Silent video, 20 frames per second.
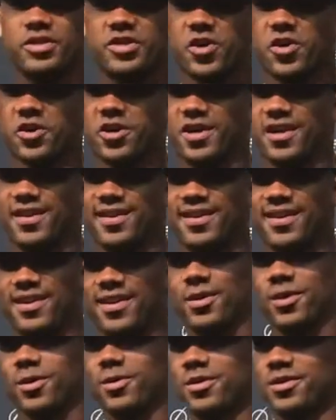journey.
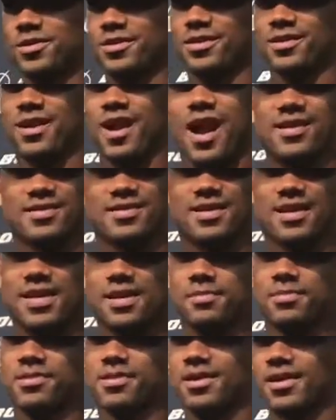You know, there's a lot of
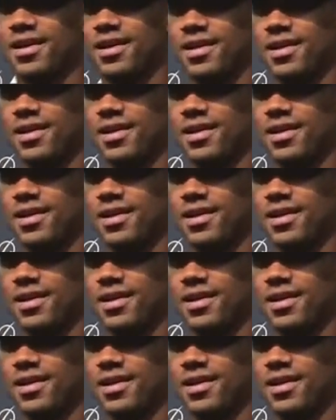teams.